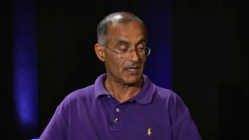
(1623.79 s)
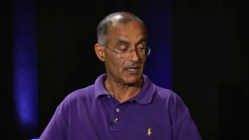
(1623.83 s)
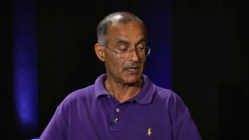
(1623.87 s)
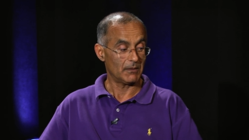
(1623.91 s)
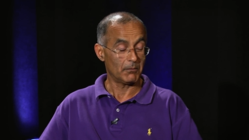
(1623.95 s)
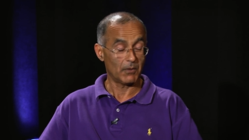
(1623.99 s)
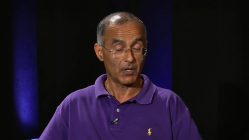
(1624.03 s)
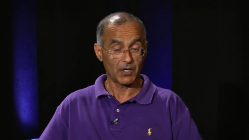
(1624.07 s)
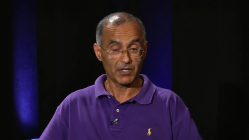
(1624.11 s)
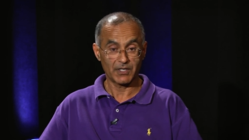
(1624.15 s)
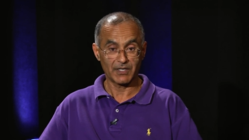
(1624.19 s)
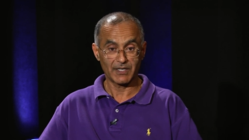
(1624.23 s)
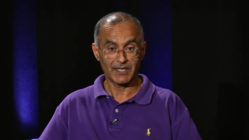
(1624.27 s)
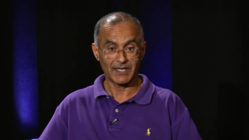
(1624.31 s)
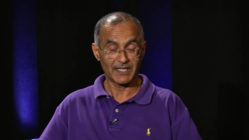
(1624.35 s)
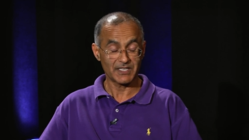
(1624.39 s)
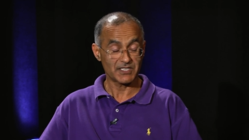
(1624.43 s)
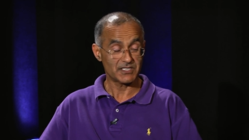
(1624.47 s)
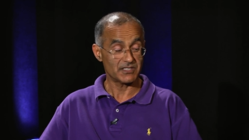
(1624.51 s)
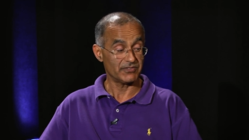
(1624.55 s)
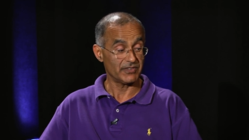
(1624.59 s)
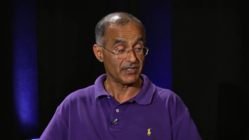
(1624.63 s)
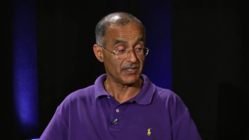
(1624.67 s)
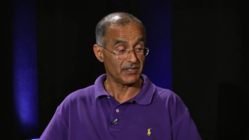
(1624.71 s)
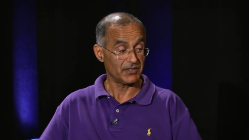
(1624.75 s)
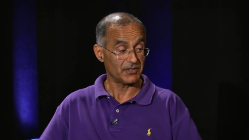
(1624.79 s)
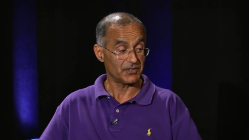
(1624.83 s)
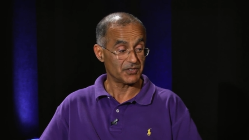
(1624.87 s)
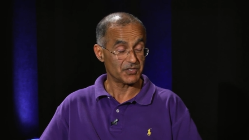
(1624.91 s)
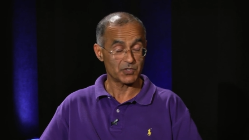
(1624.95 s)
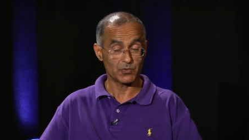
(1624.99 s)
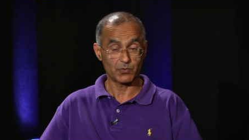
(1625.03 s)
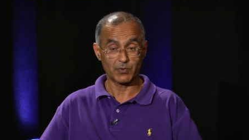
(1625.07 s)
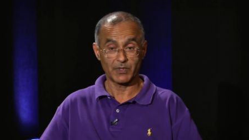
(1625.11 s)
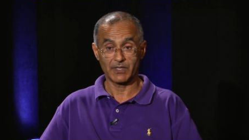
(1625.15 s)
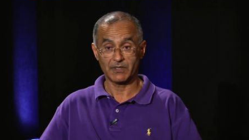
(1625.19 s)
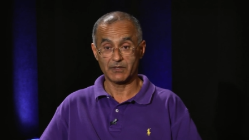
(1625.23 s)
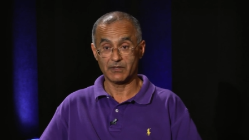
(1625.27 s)
uh, modernized the
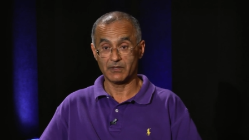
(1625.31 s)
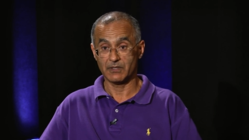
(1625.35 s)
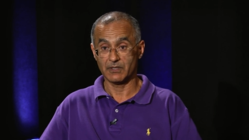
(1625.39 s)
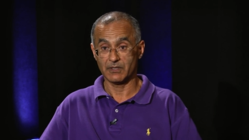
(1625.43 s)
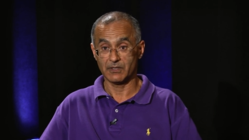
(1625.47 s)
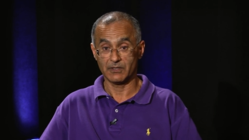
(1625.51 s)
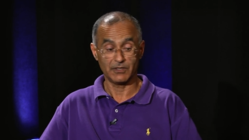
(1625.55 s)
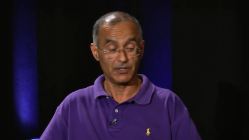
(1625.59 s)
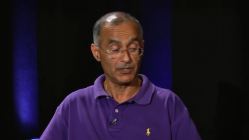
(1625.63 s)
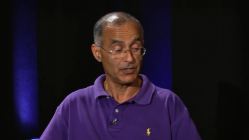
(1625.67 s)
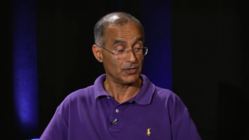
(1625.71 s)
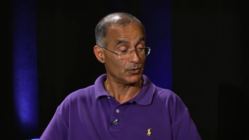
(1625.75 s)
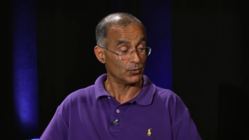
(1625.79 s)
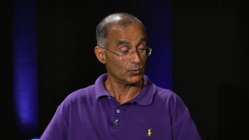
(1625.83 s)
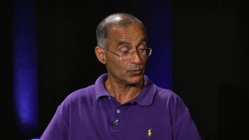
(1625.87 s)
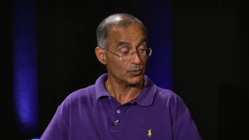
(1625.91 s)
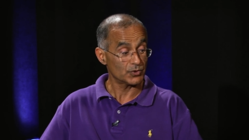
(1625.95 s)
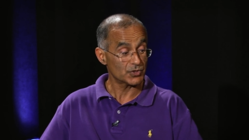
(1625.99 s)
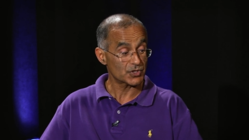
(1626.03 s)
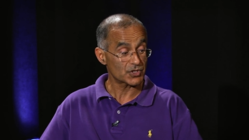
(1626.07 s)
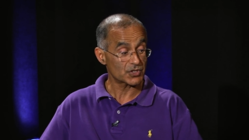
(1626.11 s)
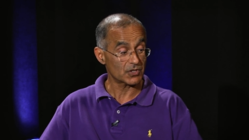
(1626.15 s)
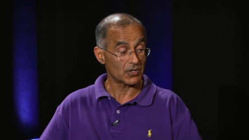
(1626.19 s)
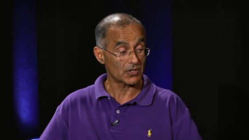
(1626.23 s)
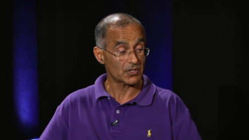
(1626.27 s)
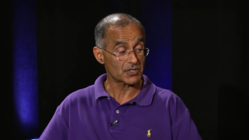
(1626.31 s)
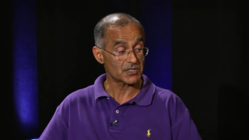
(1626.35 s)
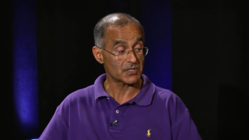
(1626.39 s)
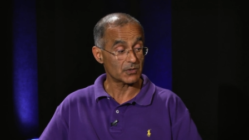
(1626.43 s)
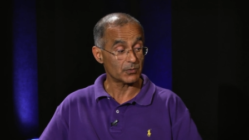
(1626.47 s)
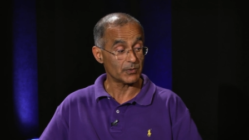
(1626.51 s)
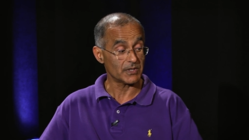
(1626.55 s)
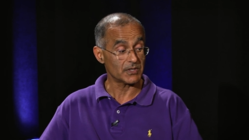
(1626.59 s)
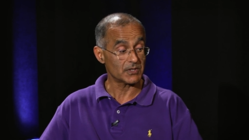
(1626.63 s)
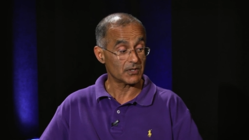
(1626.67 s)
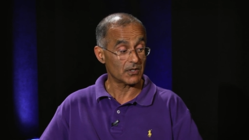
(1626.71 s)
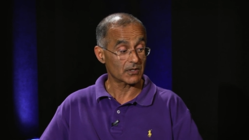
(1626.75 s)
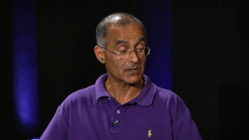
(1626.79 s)
vineyards with the, the new rootstocks
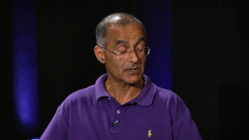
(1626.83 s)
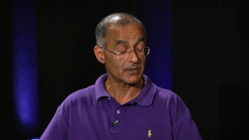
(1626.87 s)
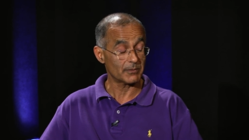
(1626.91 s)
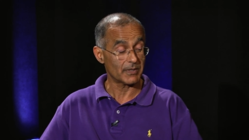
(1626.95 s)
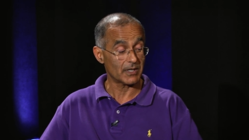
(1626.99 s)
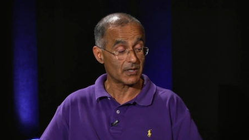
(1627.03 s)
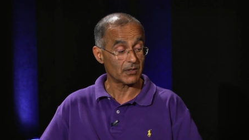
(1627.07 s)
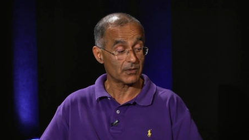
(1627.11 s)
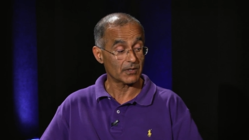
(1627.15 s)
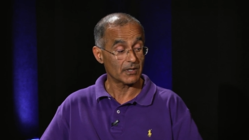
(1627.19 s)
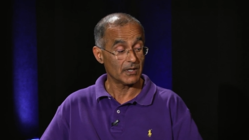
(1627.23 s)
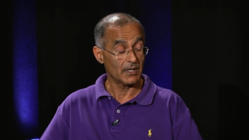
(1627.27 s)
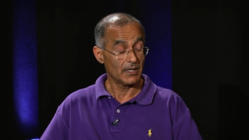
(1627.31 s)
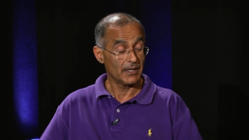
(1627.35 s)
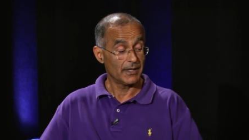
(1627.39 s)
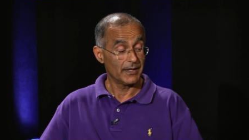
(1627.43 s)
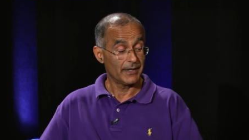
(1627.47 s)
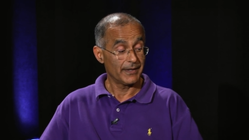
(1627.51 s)
that we talked about.